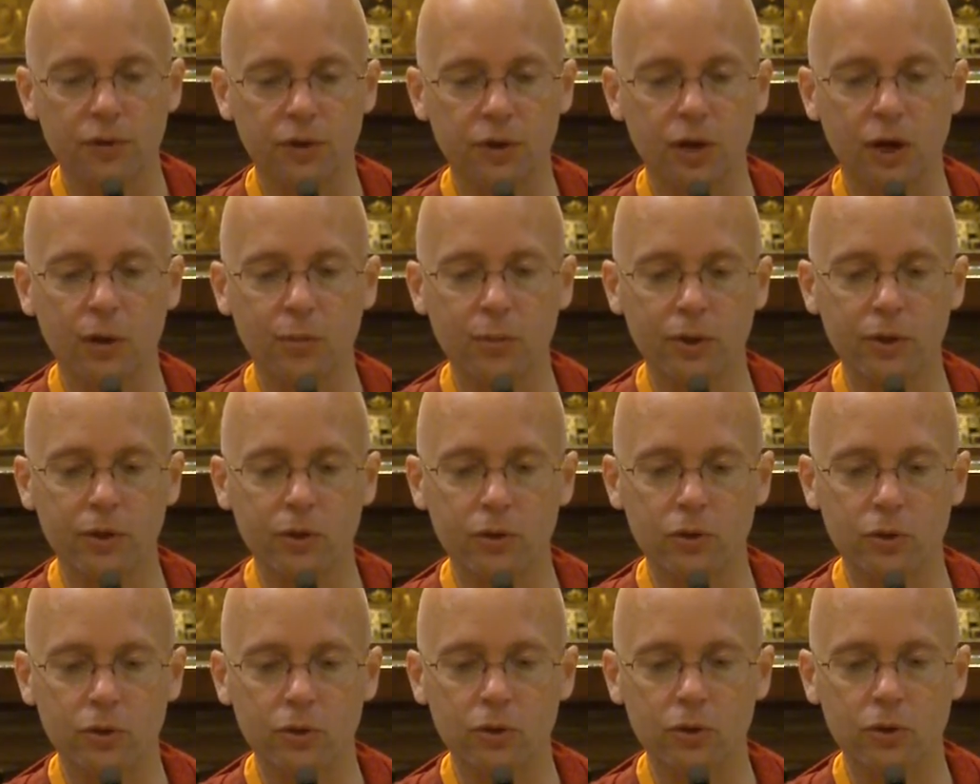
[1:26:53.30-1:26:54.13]
If the Dharma
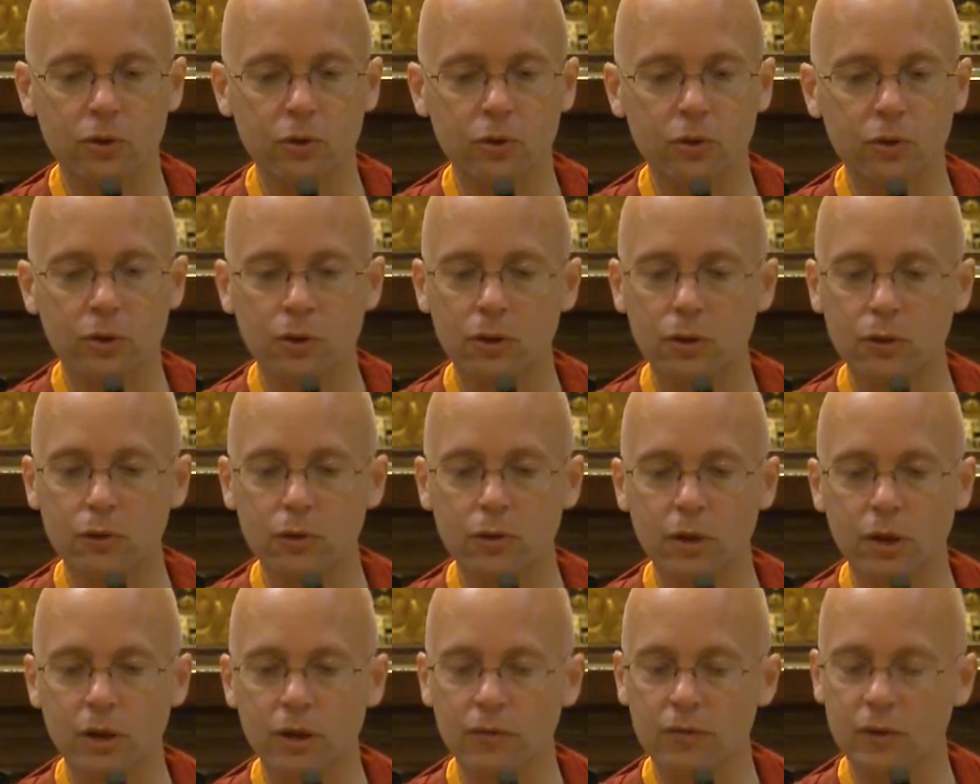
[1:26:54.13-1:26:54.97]
that you can do in
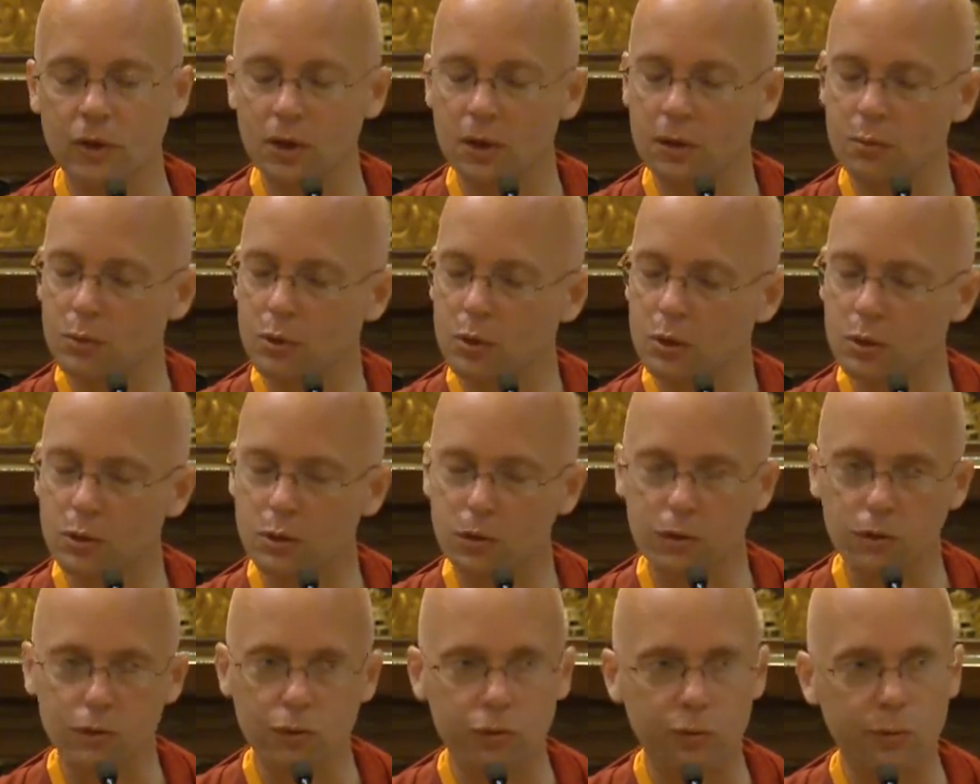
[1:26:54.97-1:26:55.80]
this lifetime
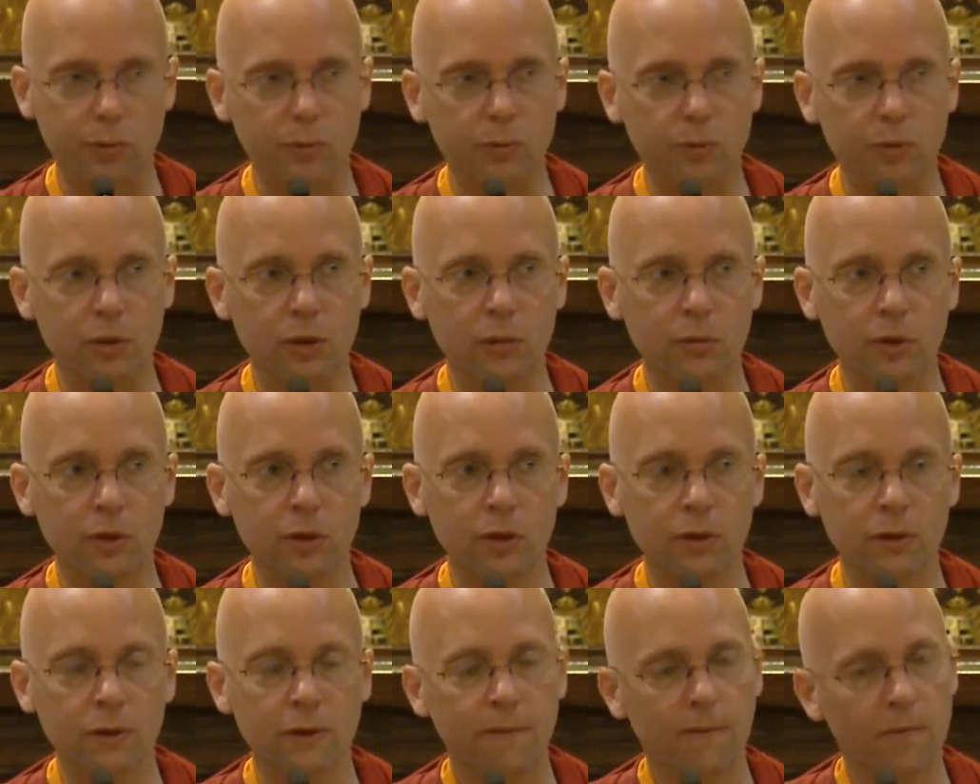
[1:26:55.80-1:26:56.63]
is
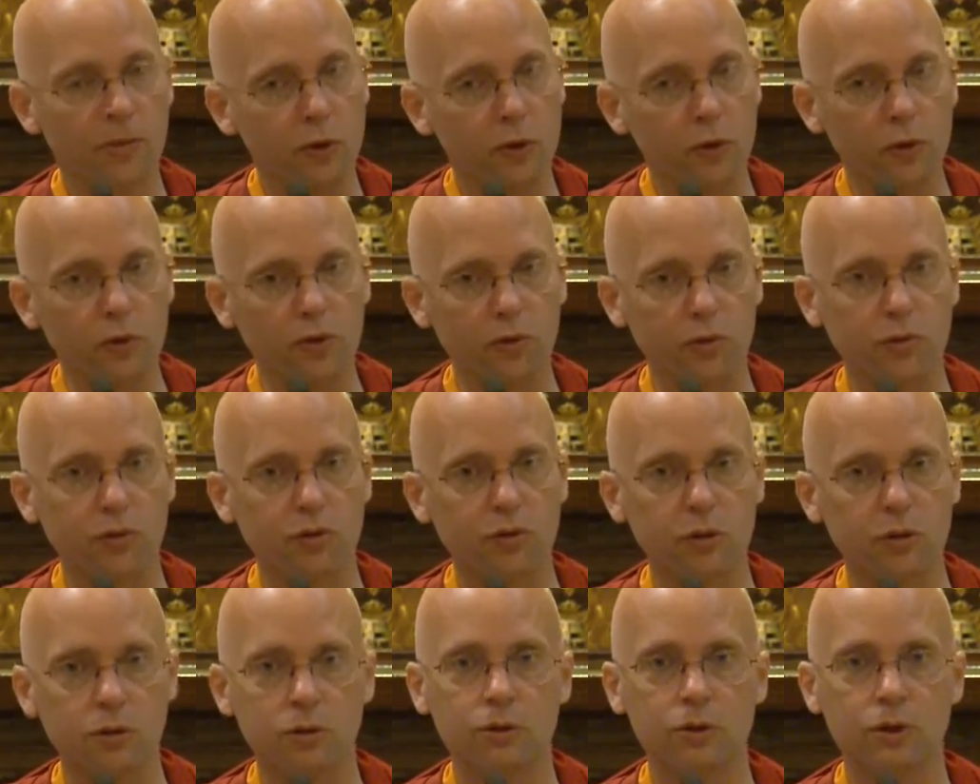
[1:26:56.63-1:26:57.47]
limited, you have
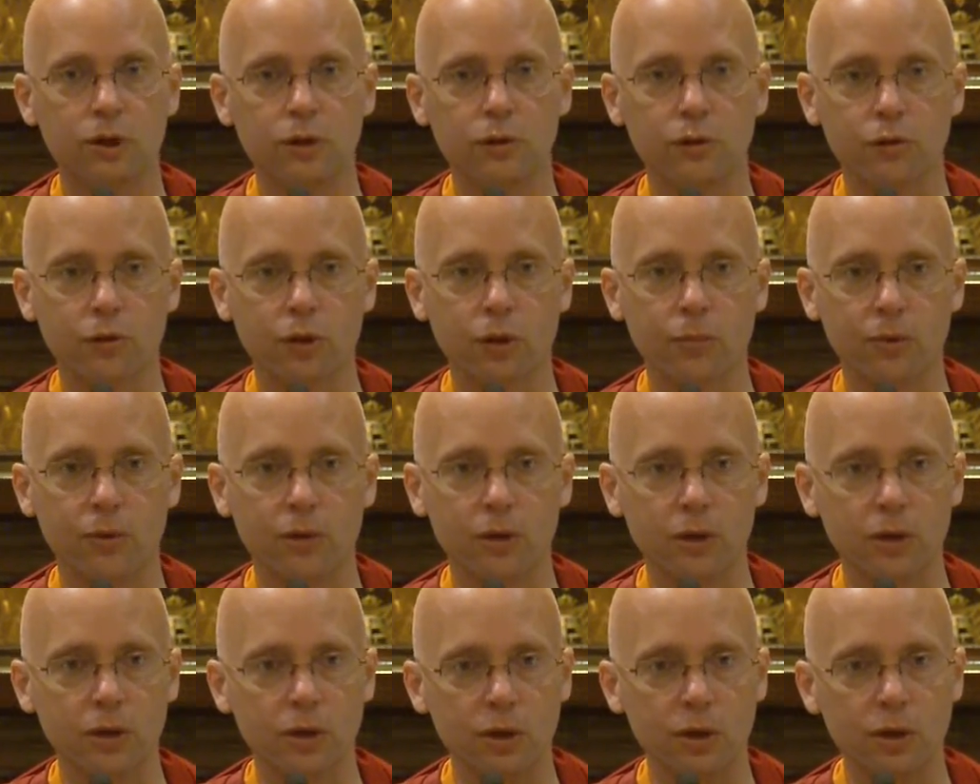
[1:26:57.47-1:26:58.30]
still done
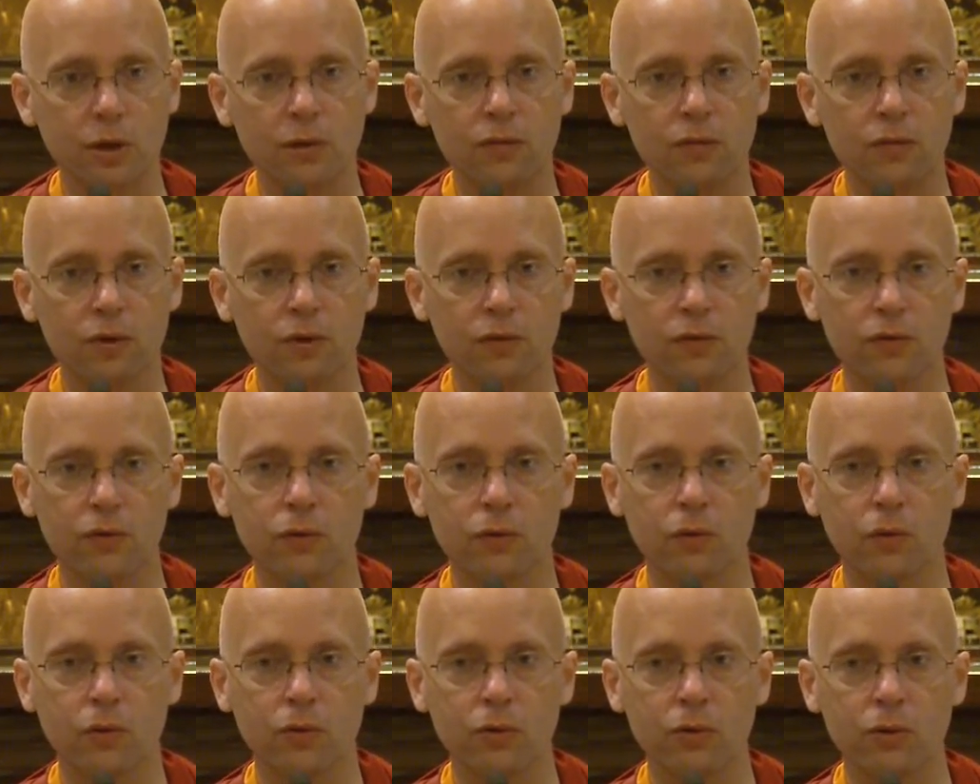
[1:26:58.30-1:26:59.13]
something. Even
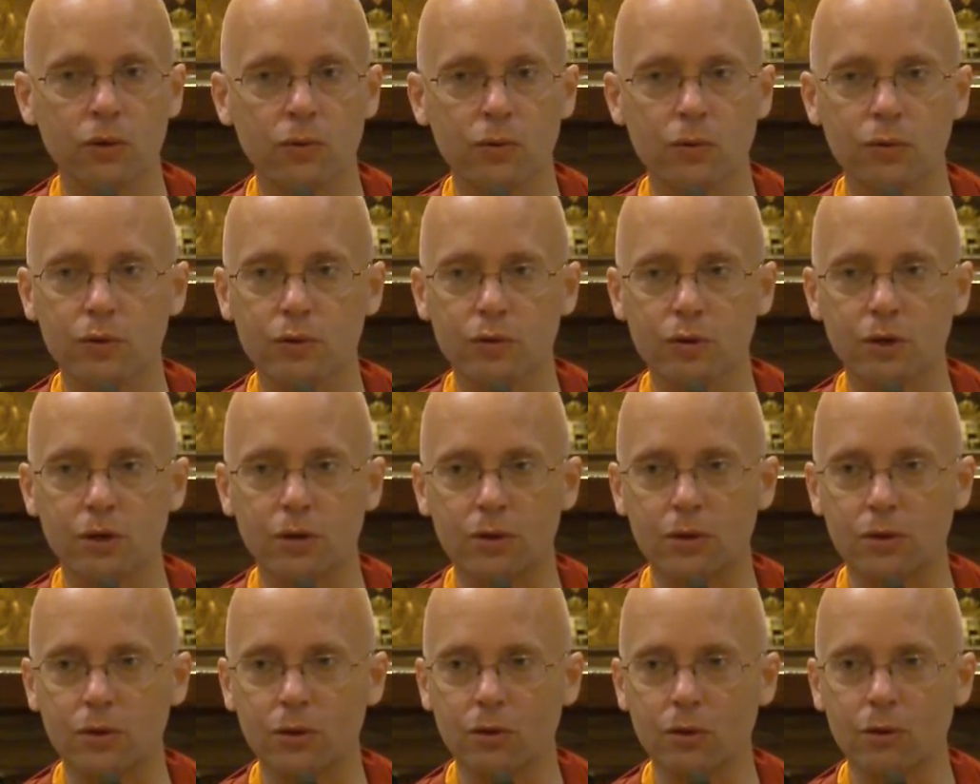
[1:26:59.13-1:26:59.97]
if you only
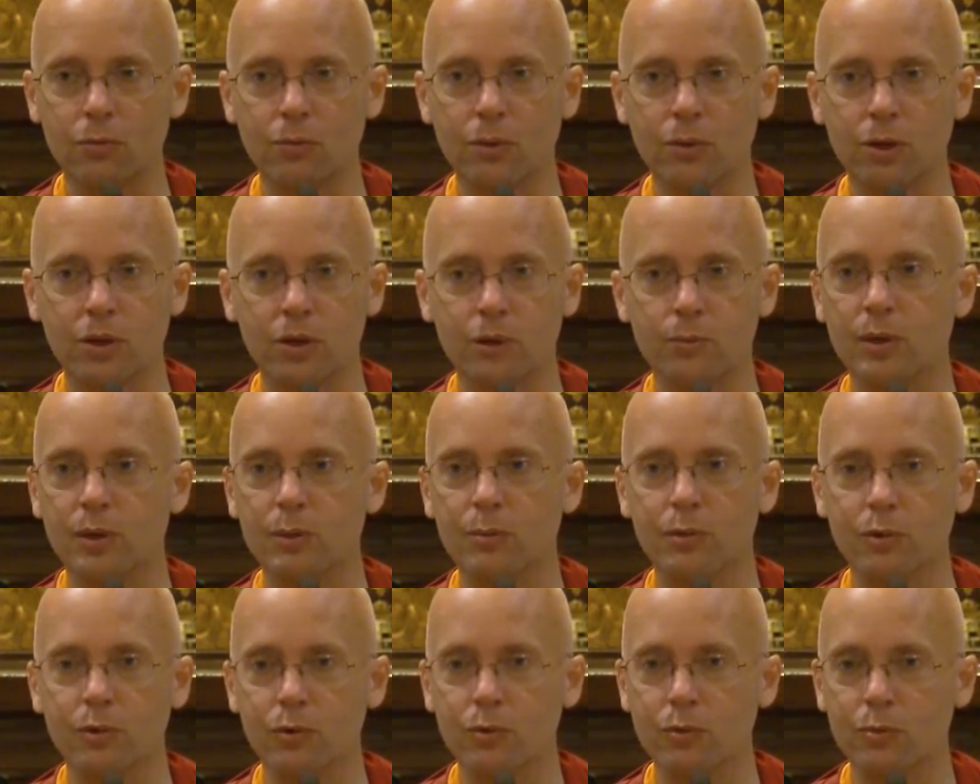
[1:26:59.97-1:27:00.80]
recite the Om Mani
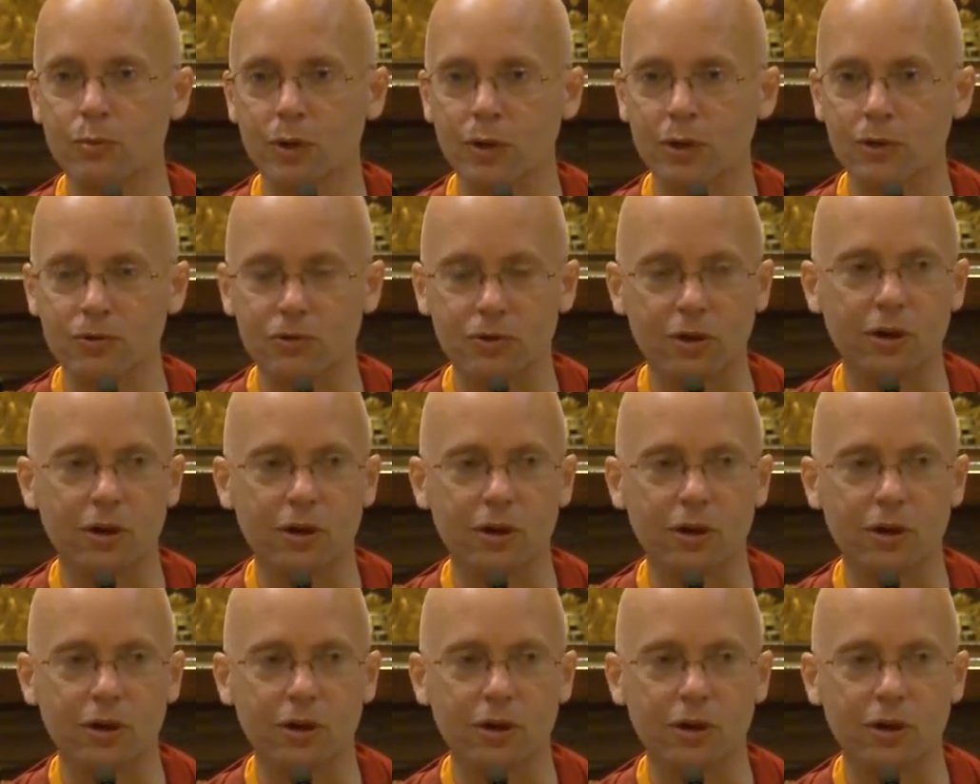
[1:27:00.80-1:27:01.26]
Padme Hum